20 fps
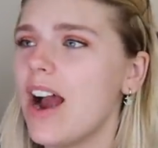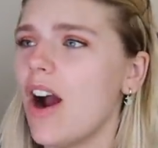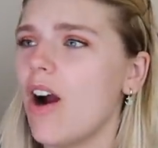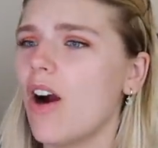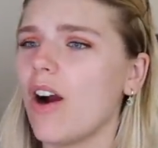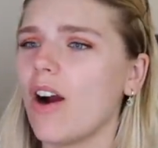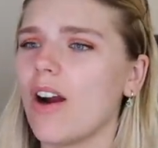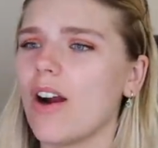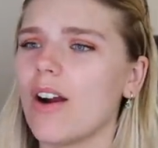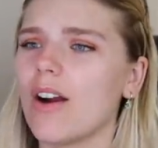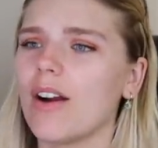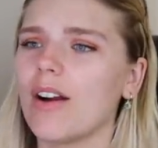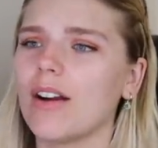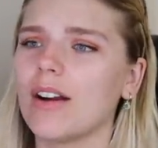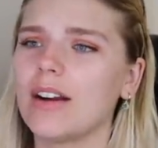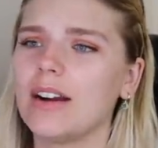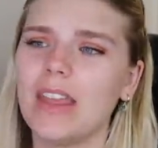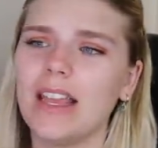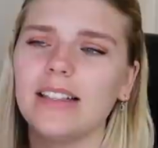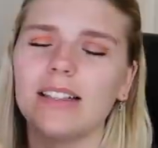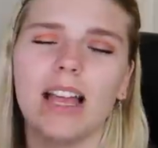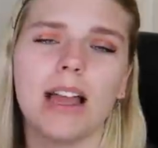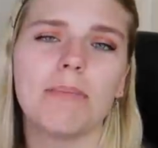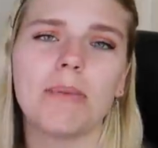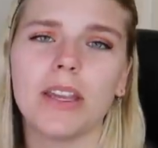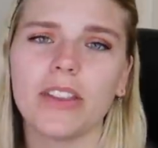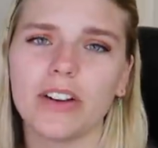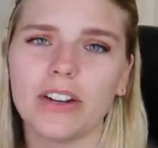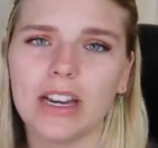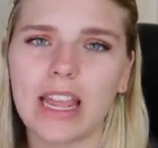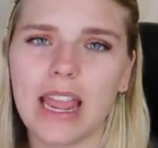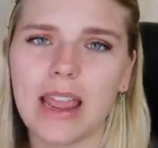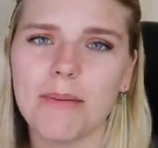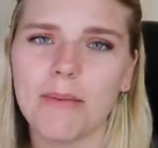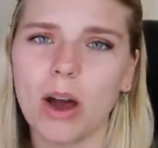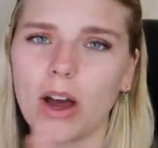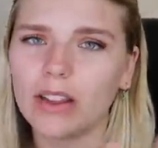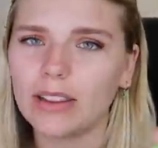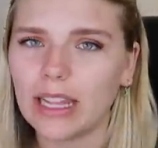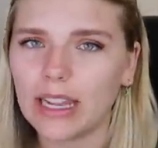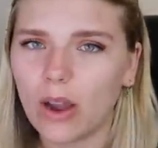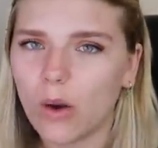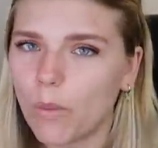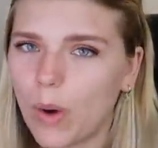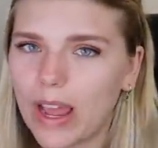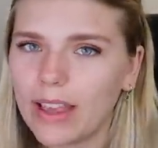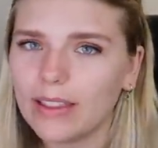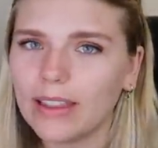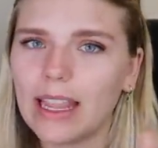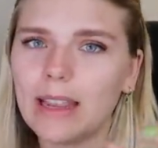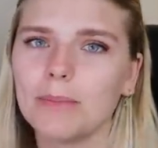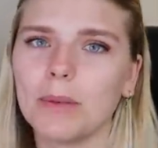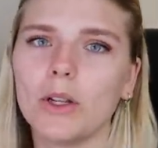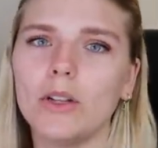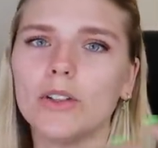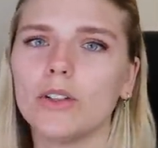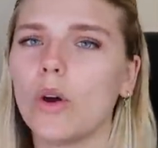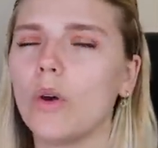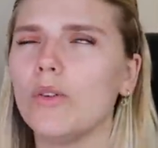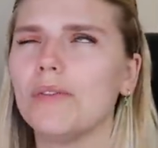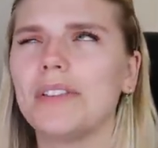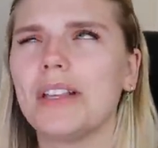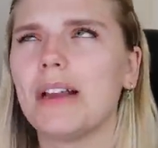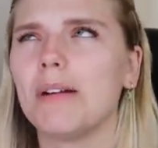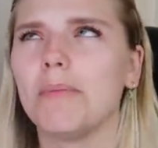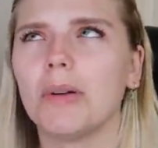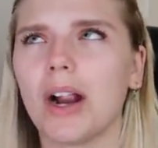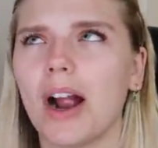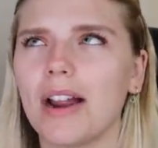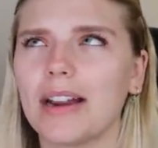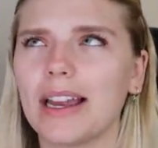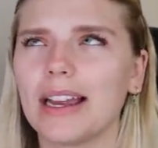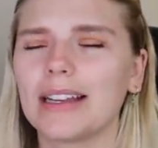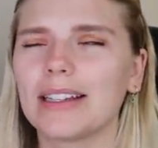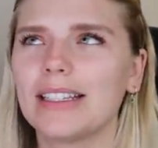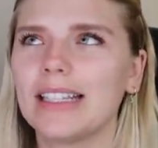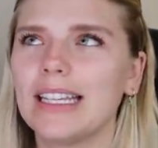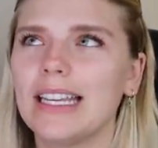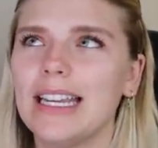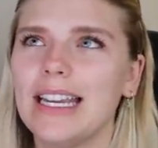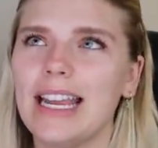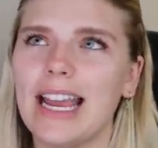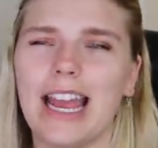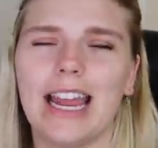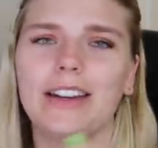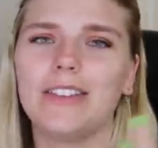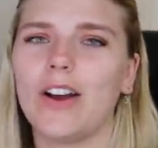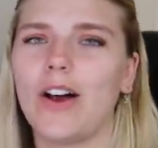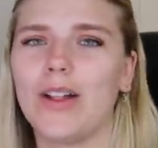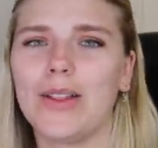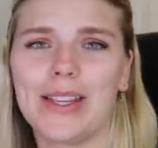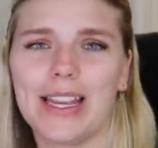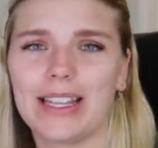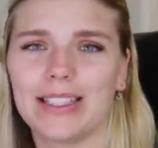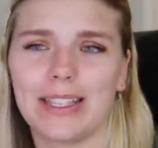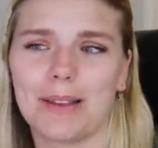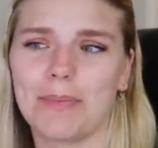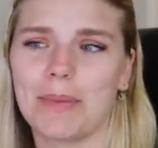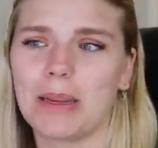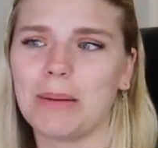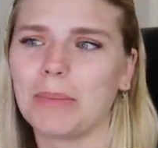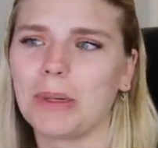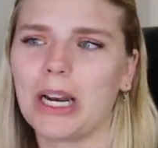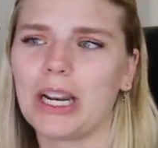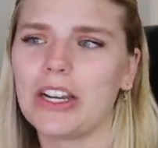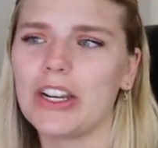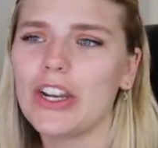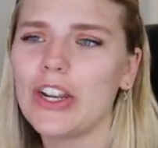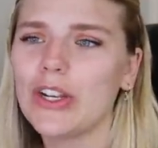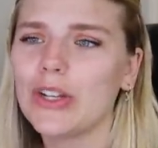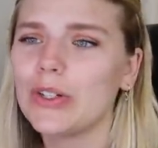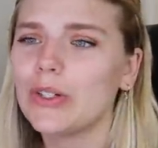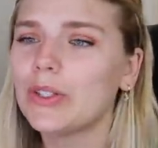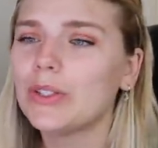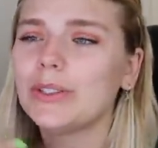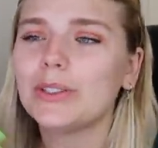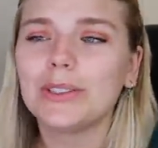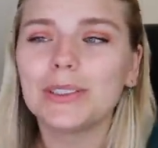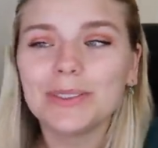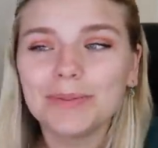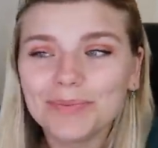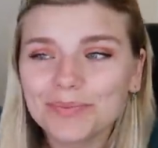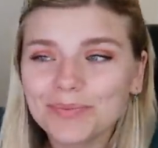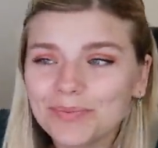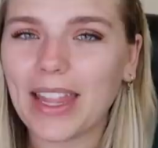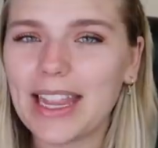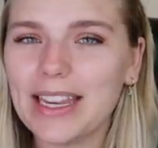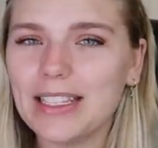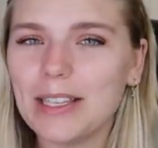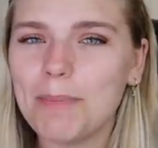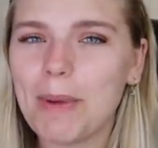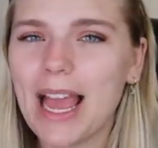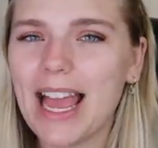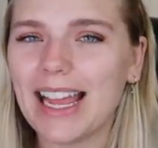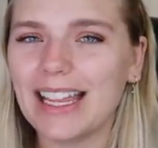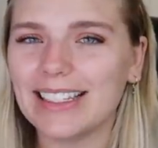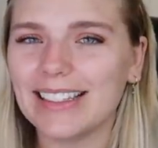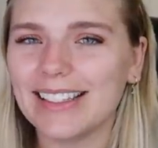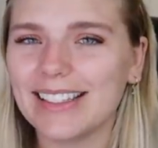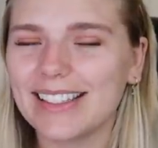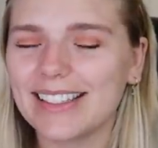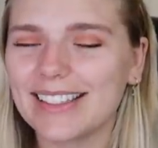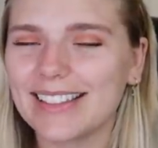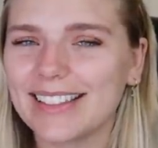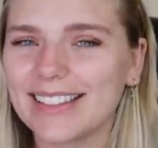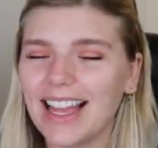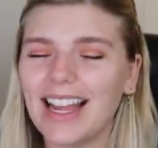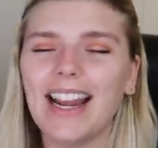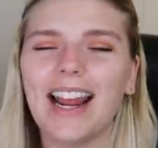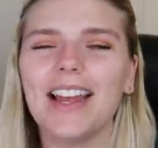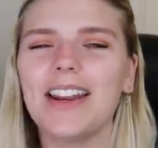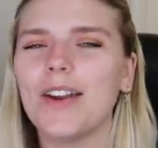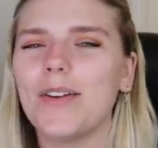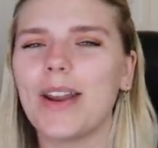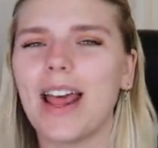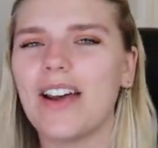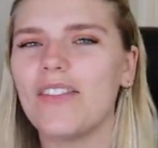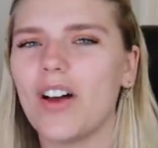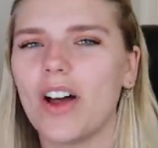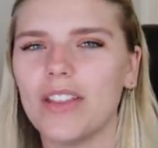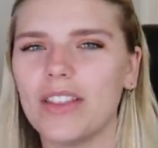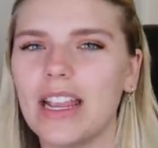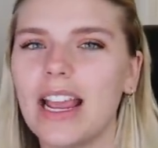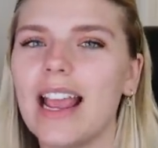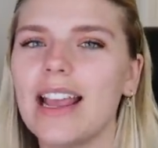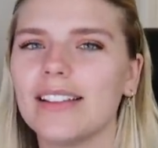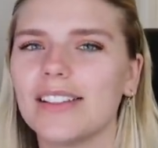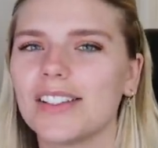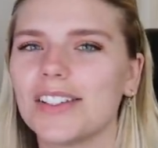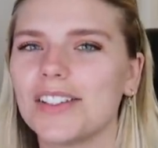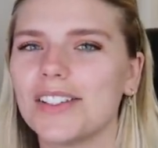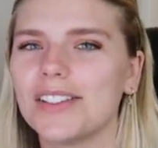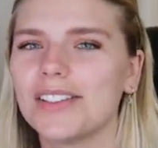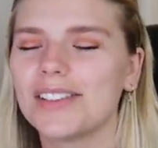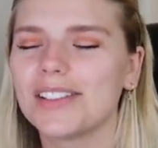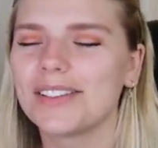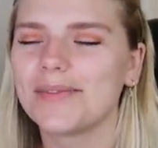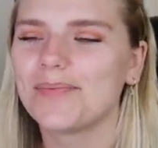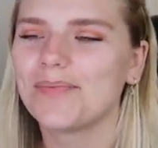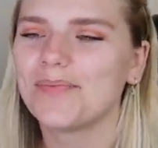Are they slapping their name on like a white labeled wholesale product and calling it something brand new? It depends, and I don't have all the answers.